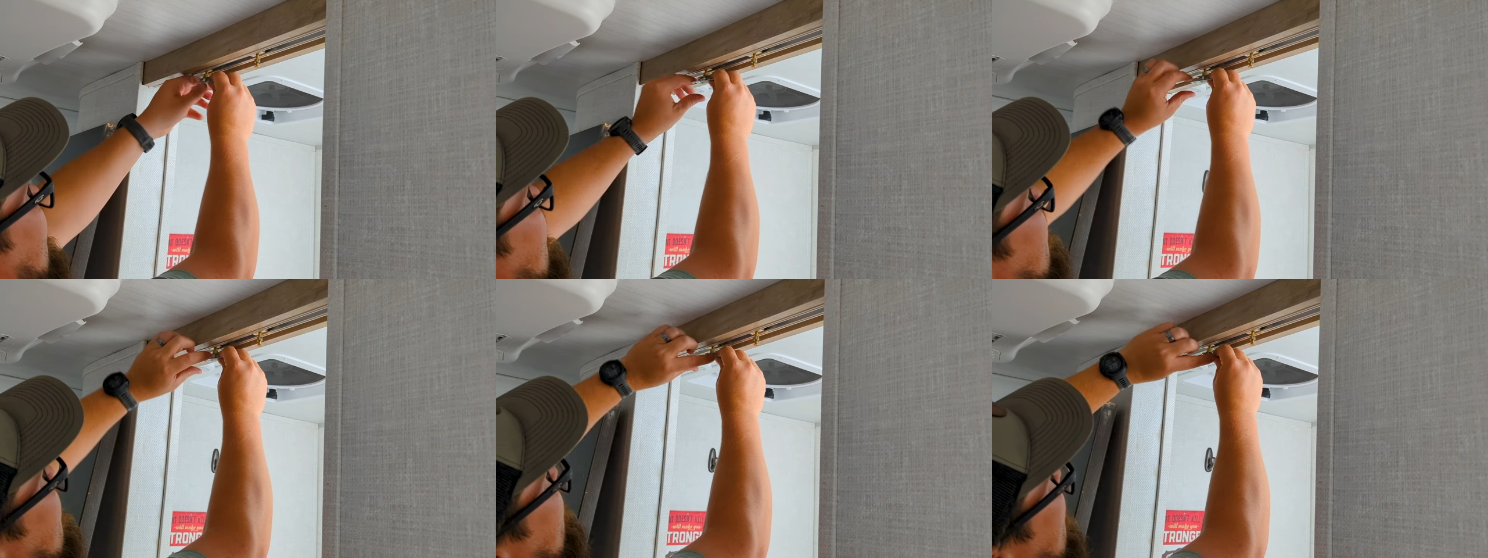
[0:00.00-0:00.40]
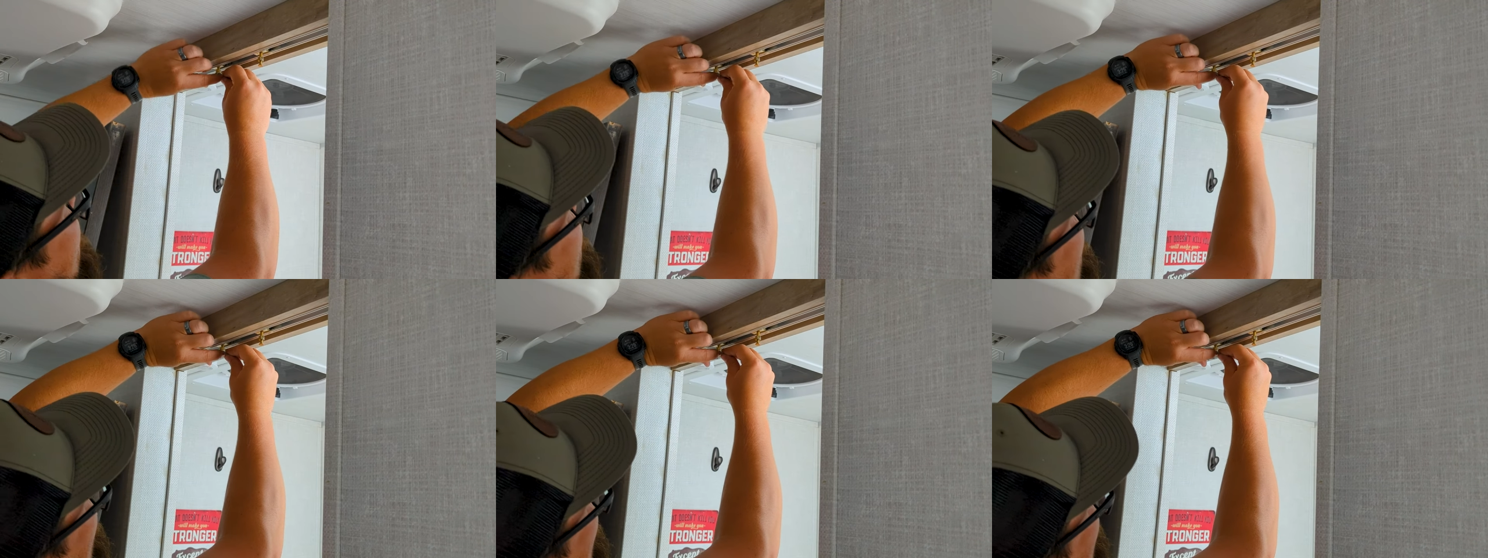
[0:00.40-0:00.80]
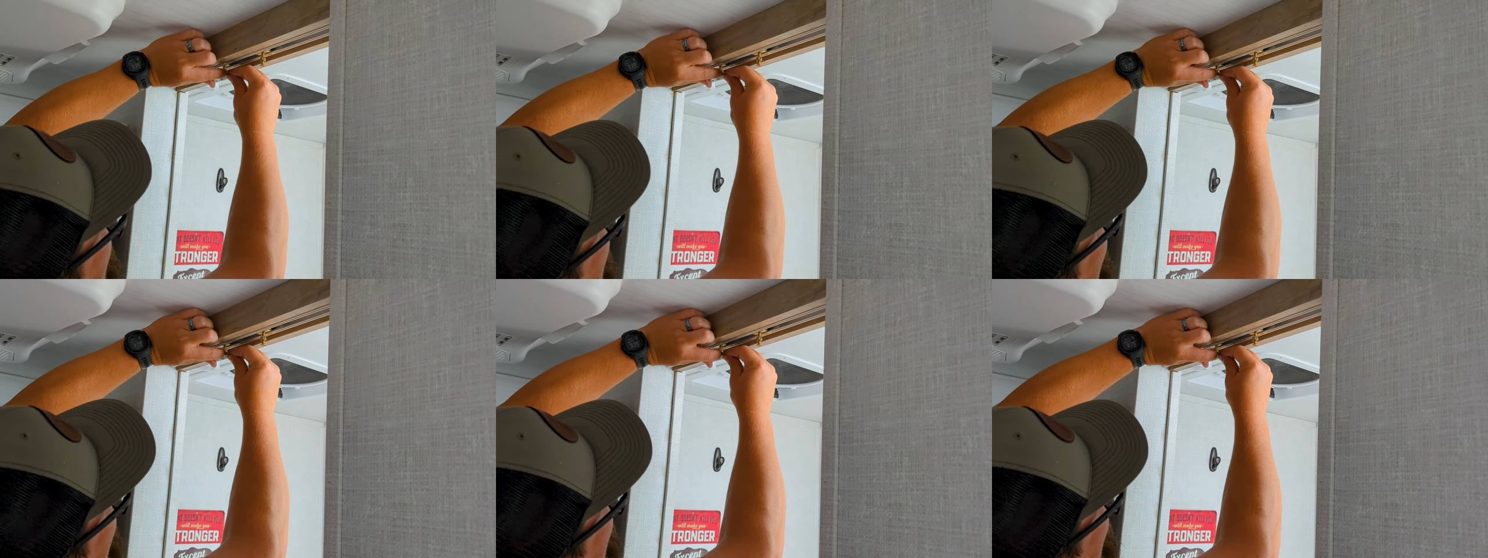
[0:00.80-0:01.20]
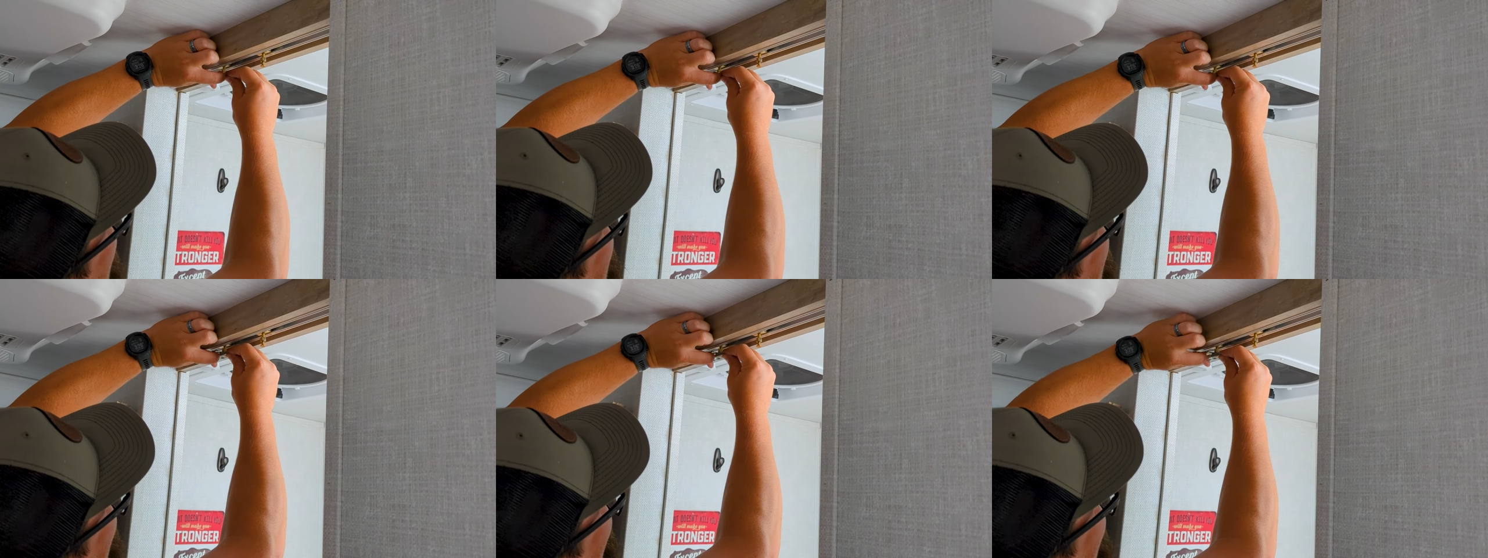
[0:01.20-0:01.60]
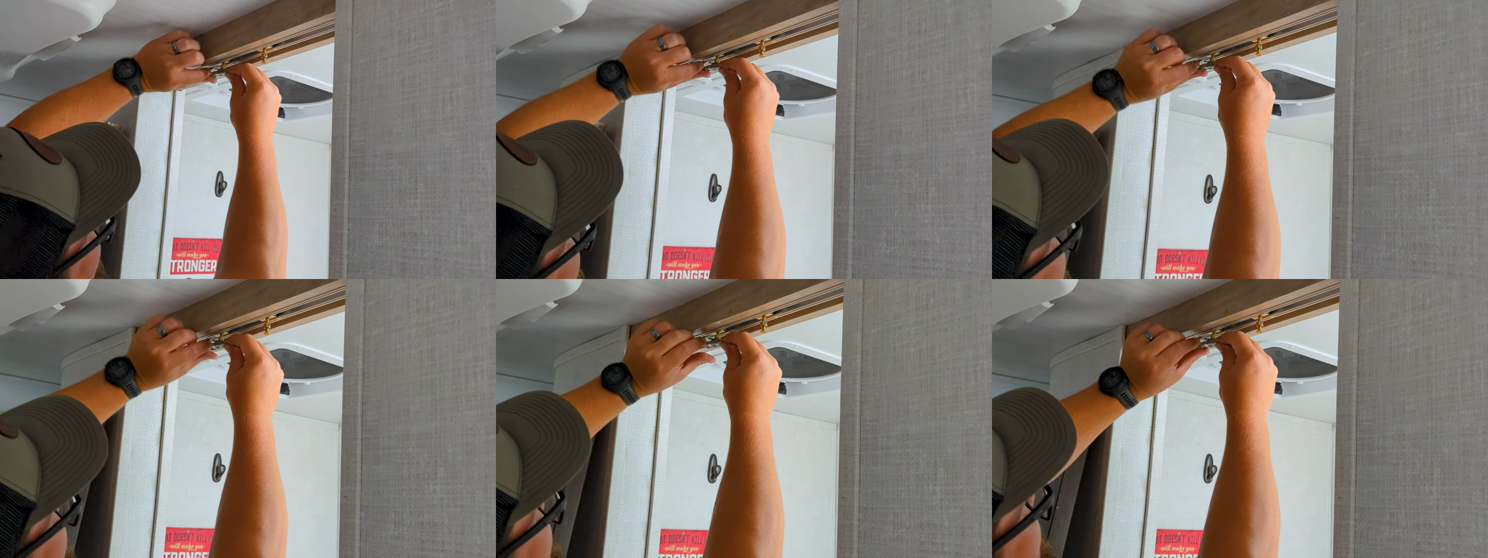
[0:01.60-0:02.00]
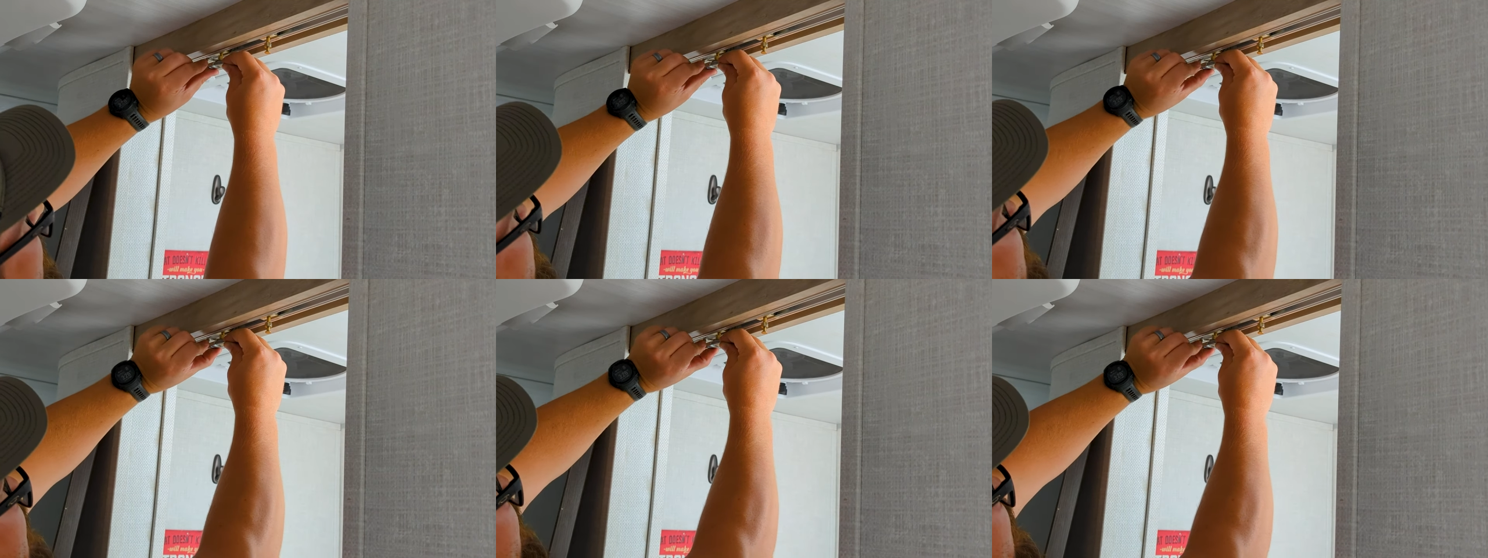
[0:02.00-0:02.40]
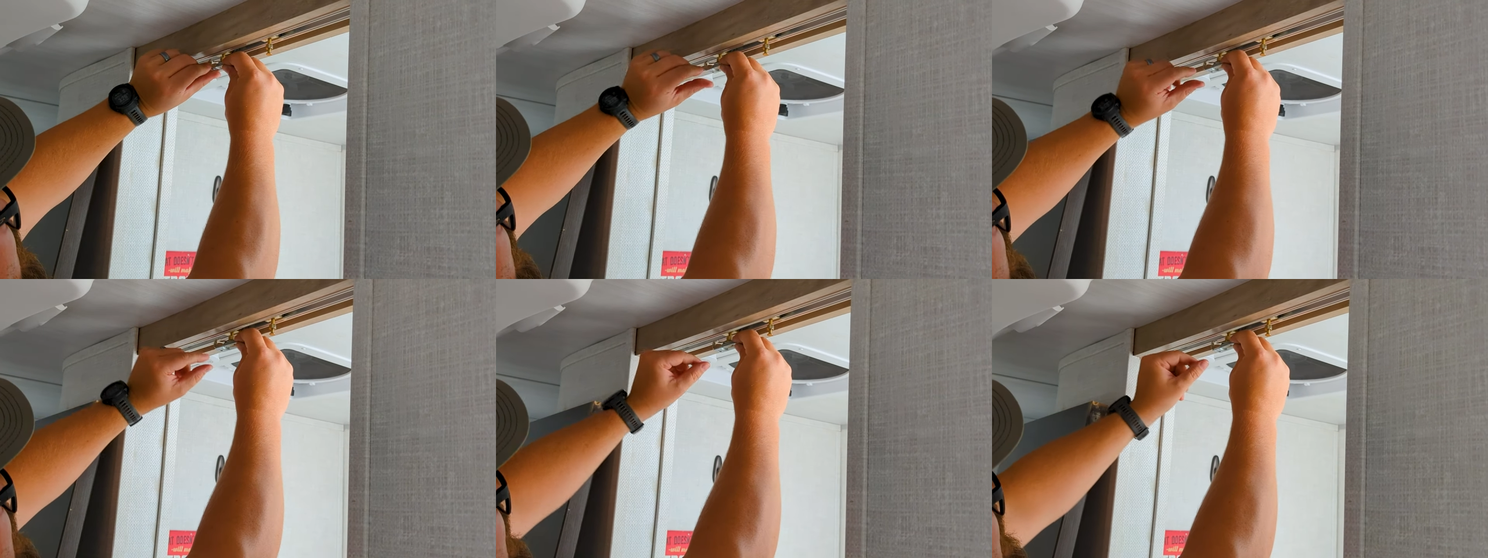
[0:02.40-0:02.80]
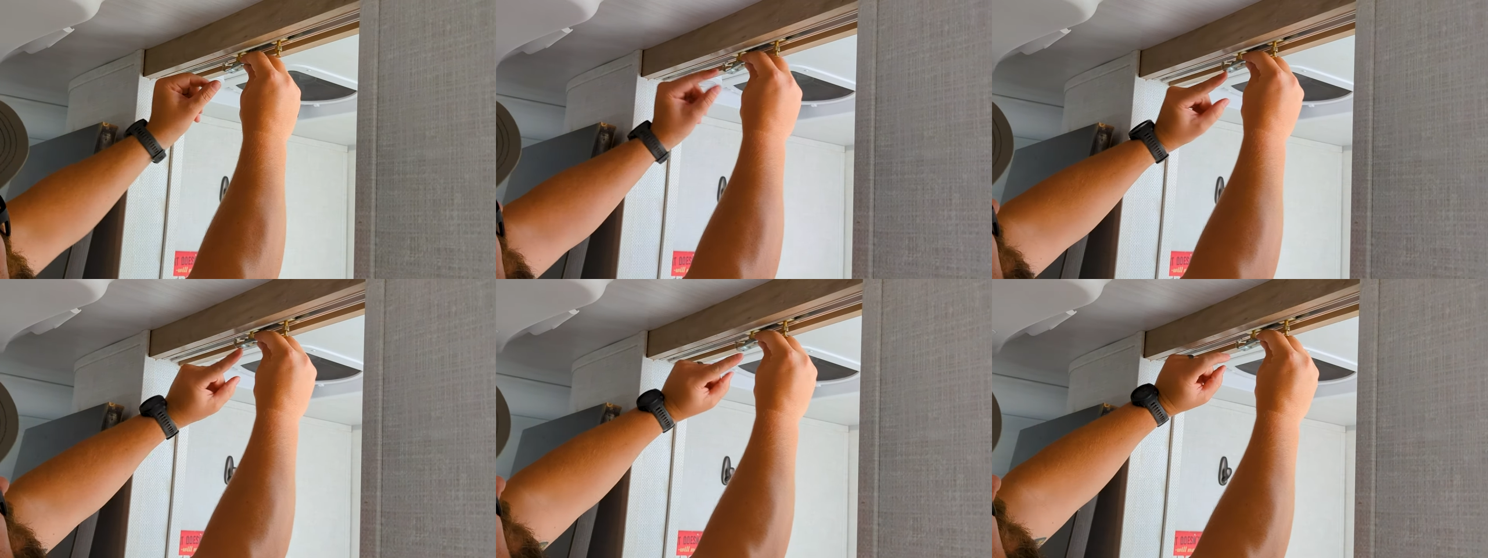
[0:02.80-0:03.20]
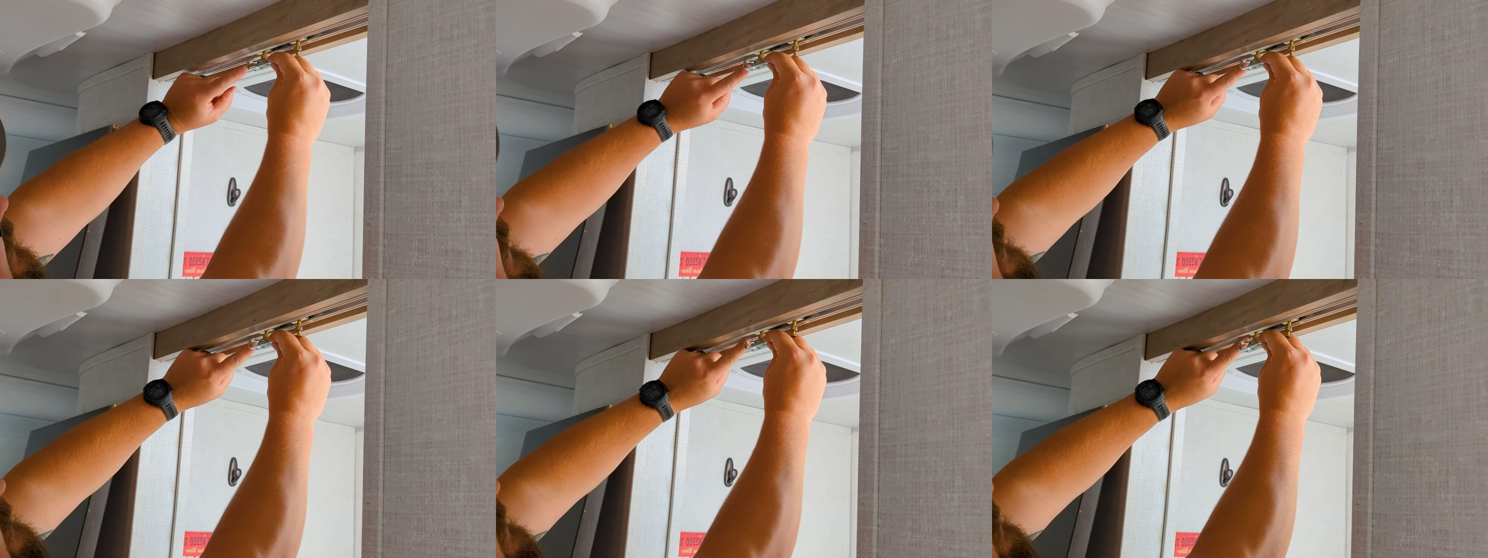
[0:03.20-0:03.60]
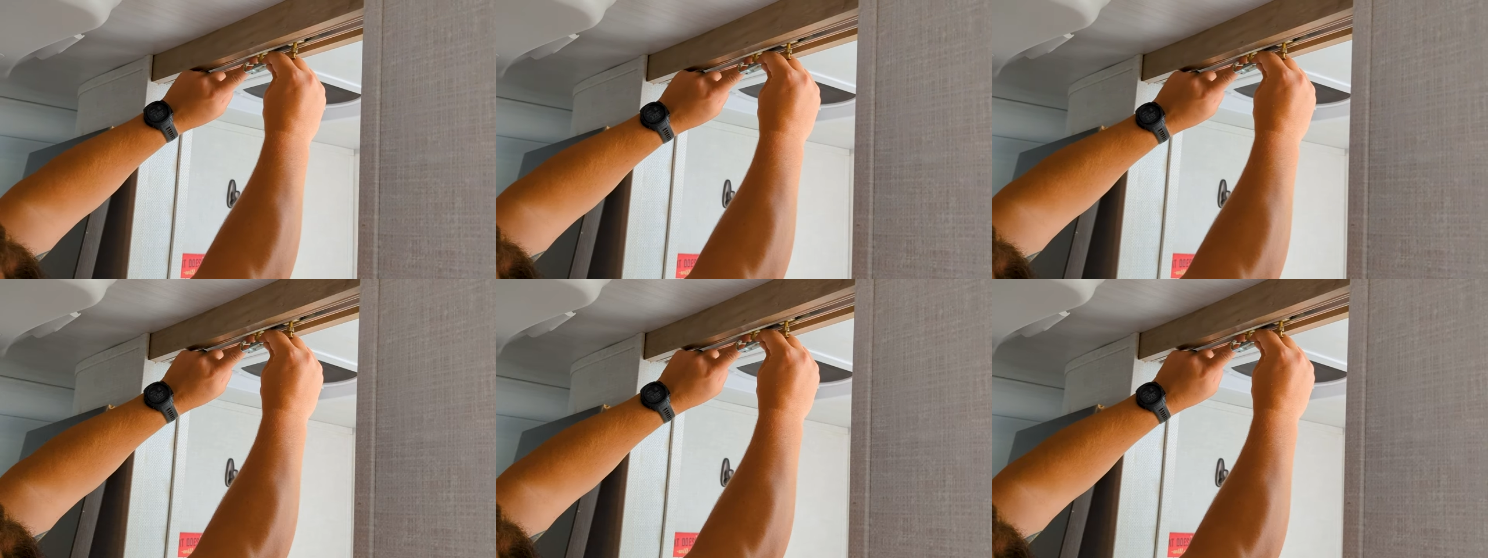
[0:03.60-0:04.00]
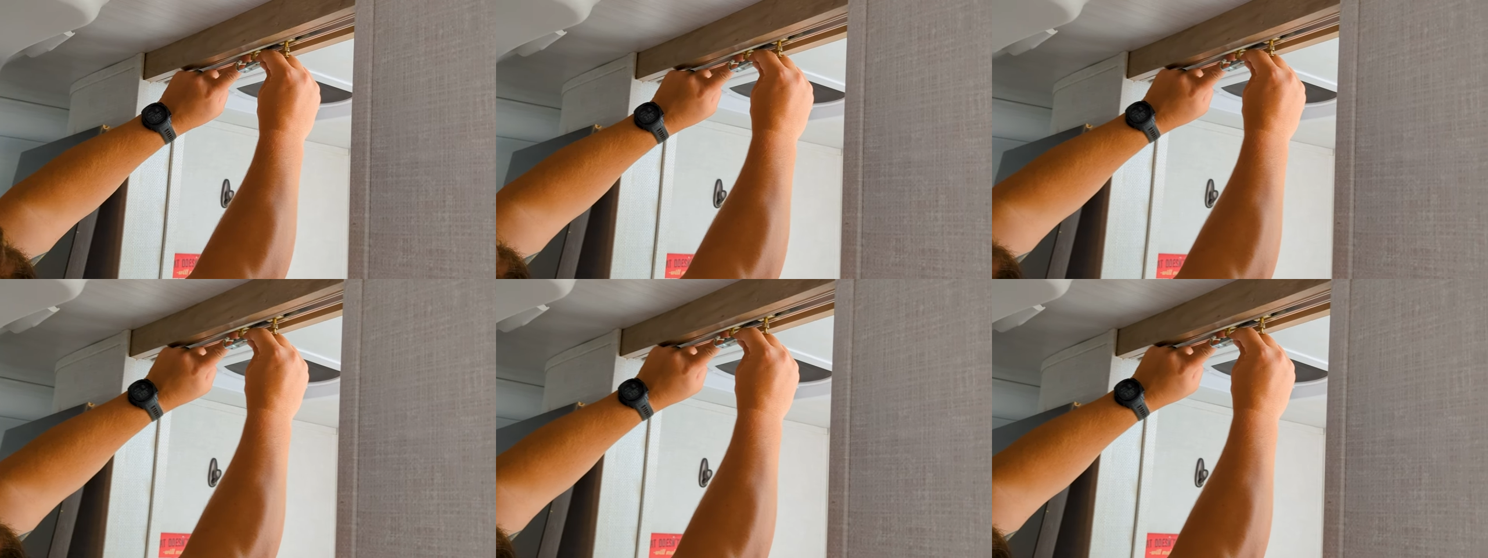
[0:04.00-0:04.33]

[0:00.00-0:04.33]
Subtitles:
Nobody's mouth can be seen.